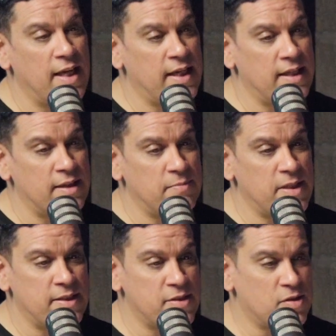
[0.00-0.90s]
And
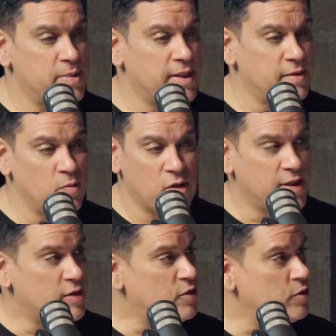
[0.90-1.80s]
my sister
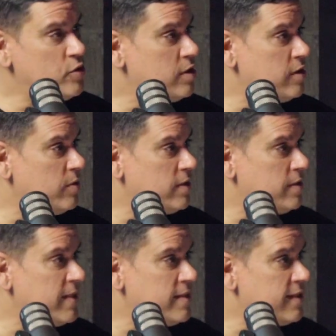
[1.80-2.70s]
worked there too. She went
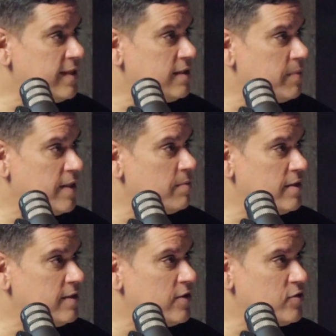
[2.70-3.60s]
to Penn State to become
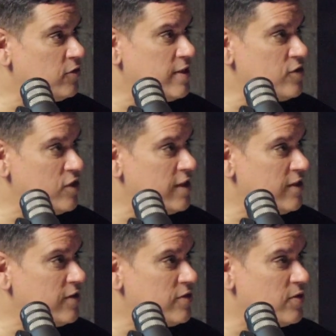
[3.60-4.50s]
an industrial
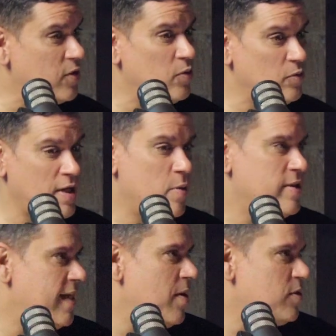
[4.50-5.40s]
engineer. So I
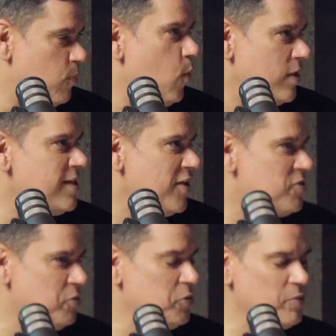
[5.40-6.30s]
always say I was born
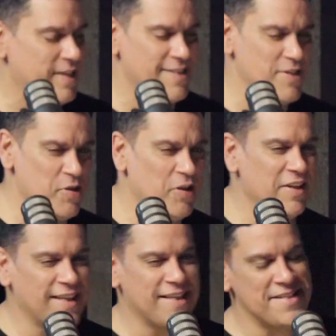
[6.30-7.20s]
industrial, raised
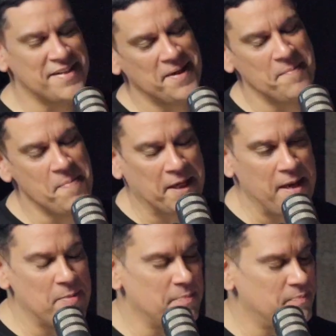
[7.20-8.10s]
digital, because
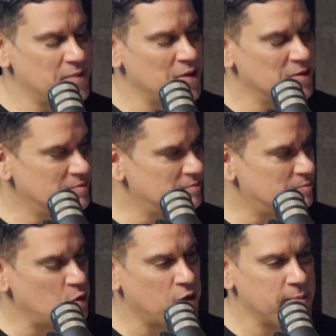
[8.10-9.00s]
came up, you know,
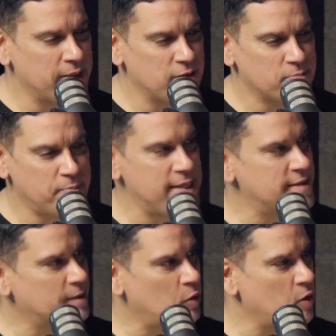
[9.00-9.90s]
programming, little
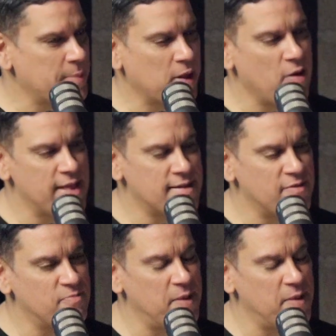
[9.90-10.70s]
basic programming, all that stuff.